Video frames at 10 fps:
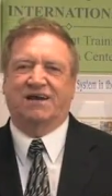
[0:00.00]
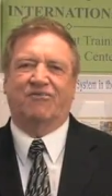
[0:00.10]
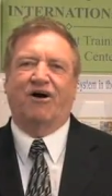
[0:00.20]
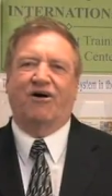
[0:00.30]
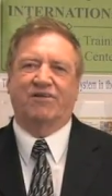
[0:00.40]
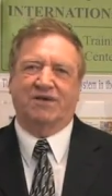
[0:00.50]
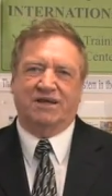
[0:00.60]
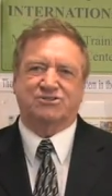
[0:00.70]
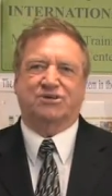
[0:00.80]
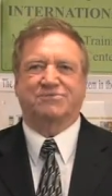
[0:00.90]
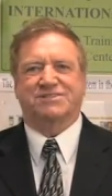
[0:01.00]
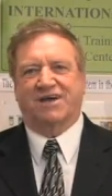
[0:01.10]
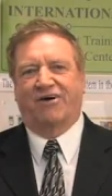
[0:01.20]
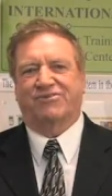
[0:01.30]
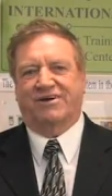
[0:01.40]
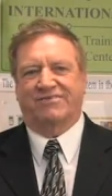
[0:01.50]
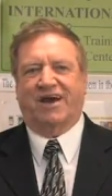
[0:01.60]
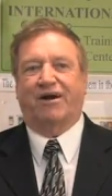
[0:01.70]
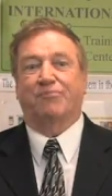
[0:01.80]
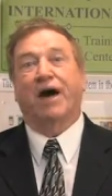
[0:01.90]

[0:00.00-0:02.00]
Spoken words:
of all the instruments out there that are